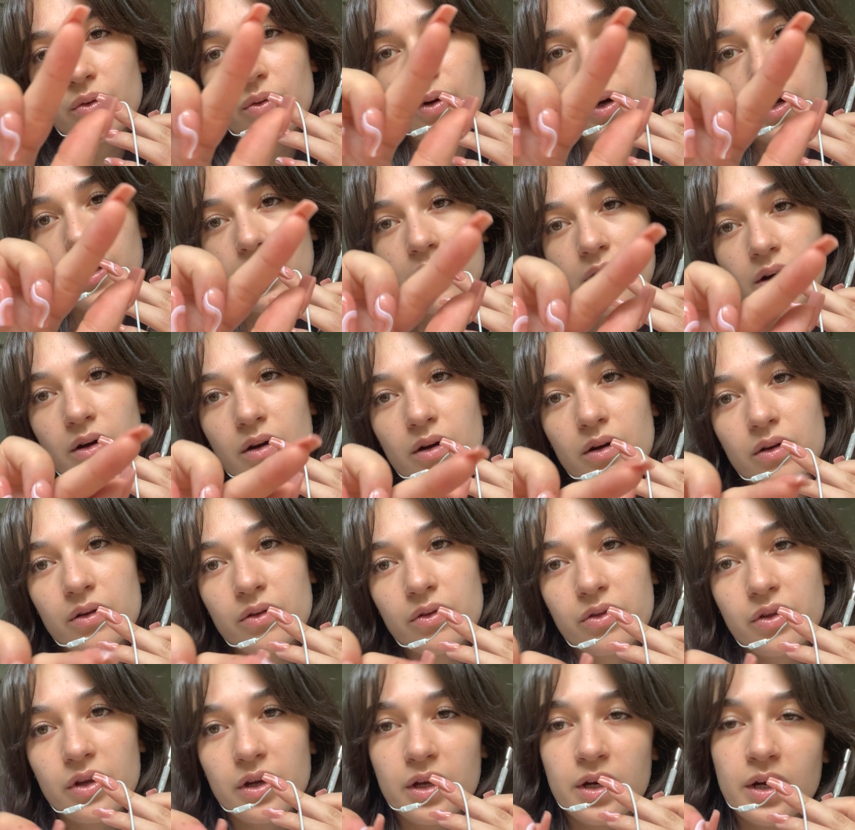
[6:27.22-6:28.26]
where
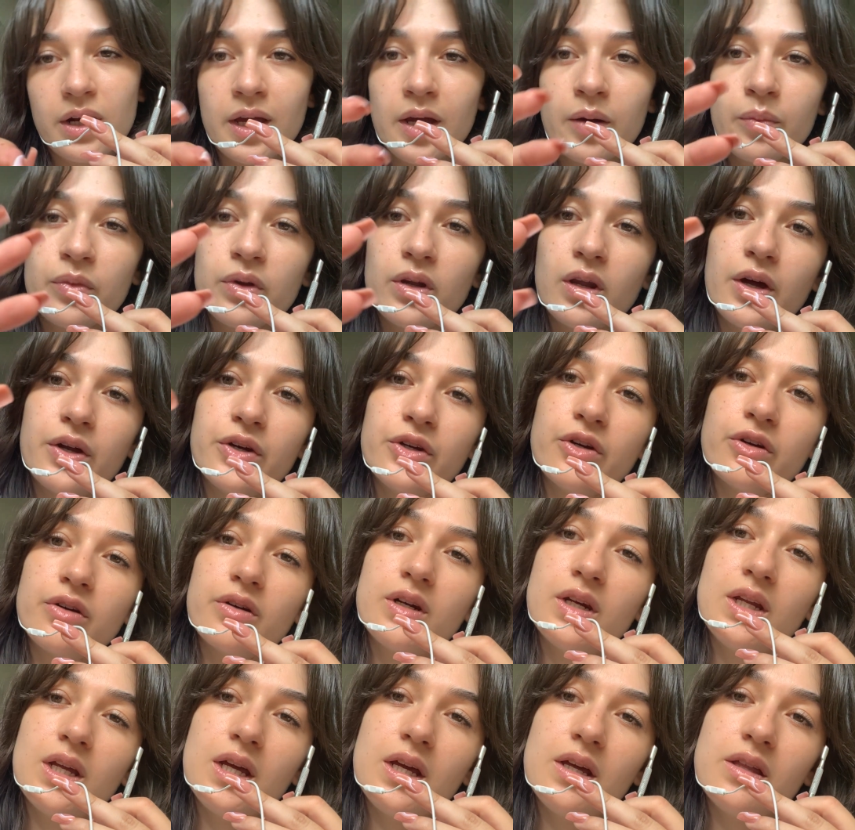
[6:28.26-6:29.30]
the enamel on your
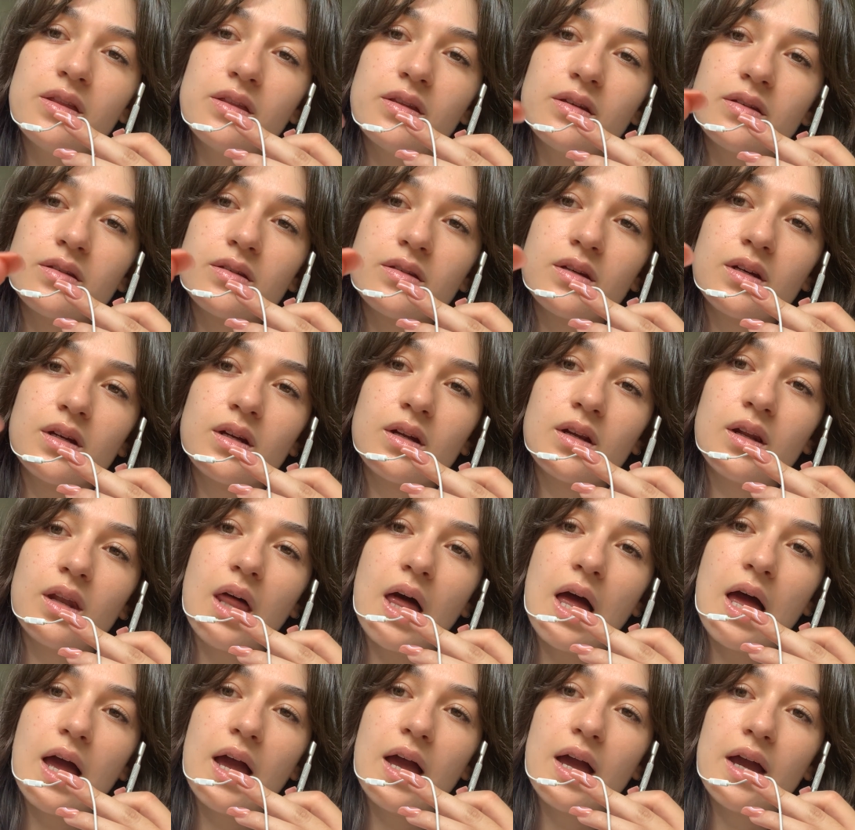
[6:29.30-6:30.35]
teeth is gonna
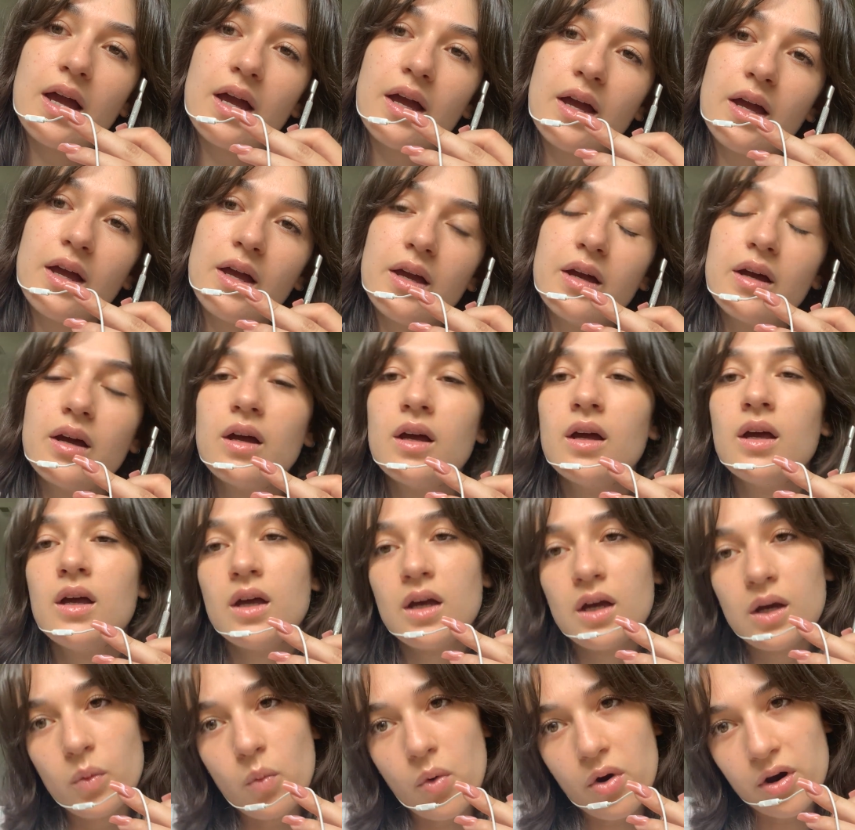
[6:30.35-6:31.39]
lie,
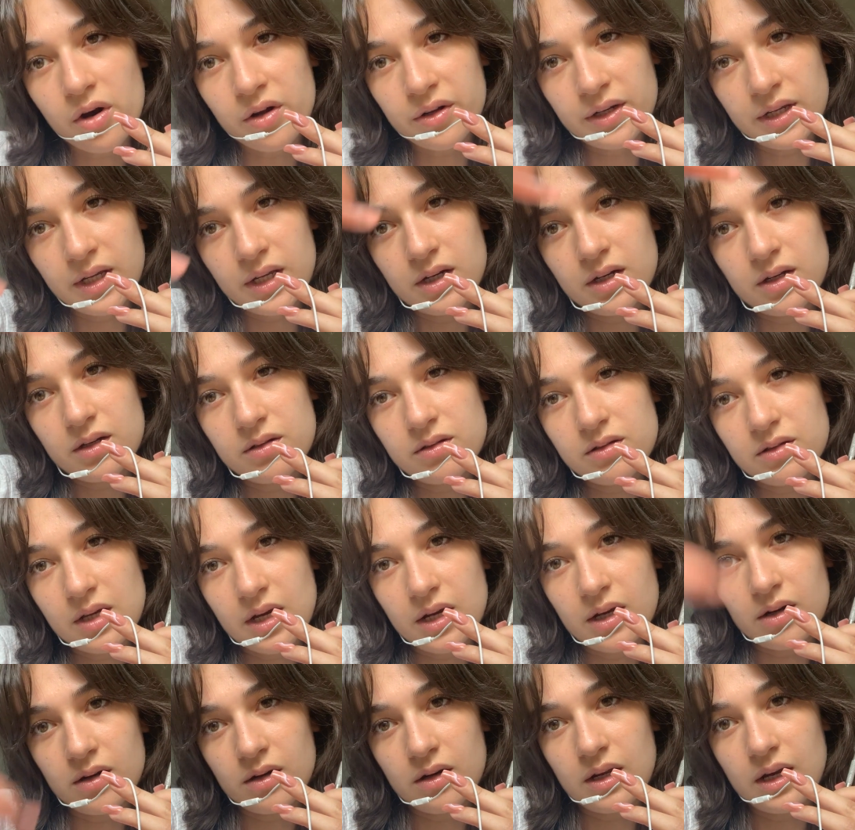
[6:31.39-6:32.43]
where I'll need to
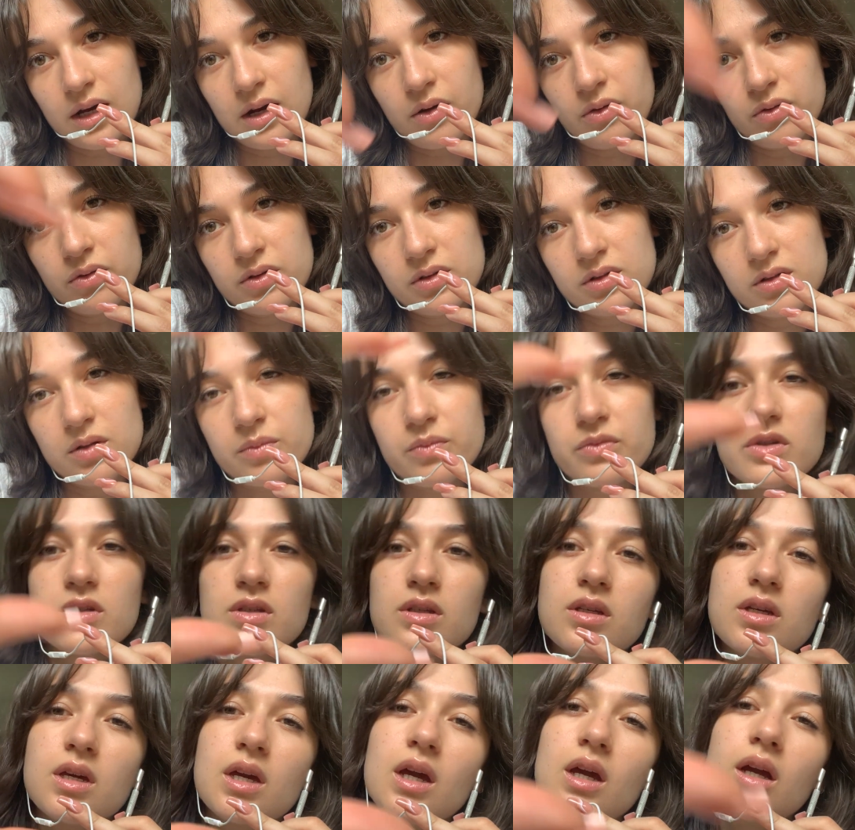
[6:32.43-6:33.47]
sand down some
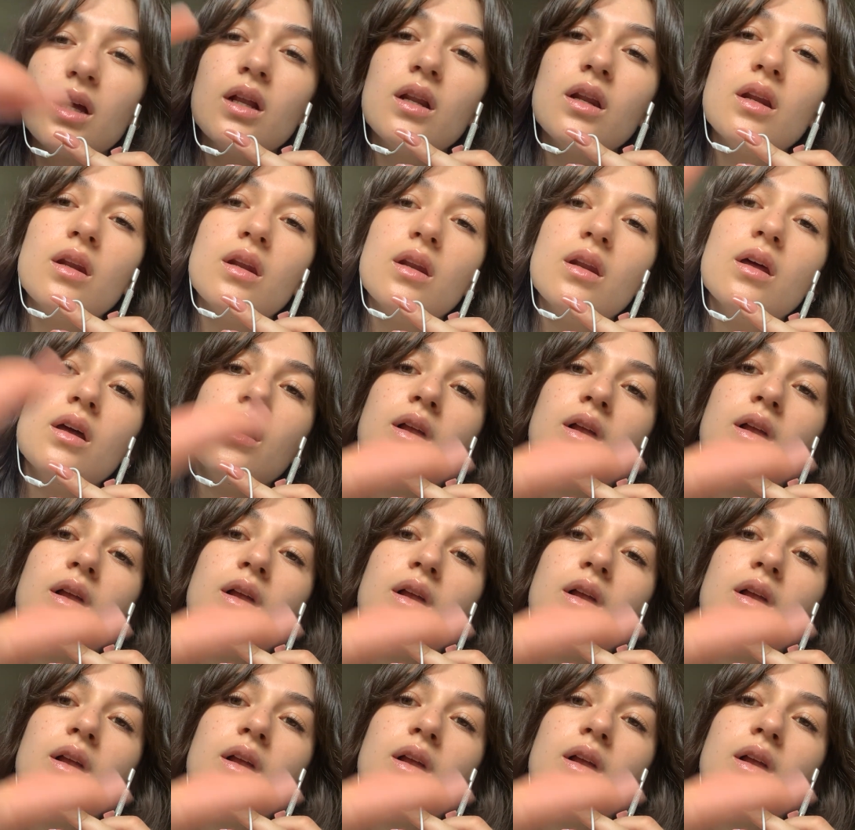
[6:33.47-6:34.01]
skin.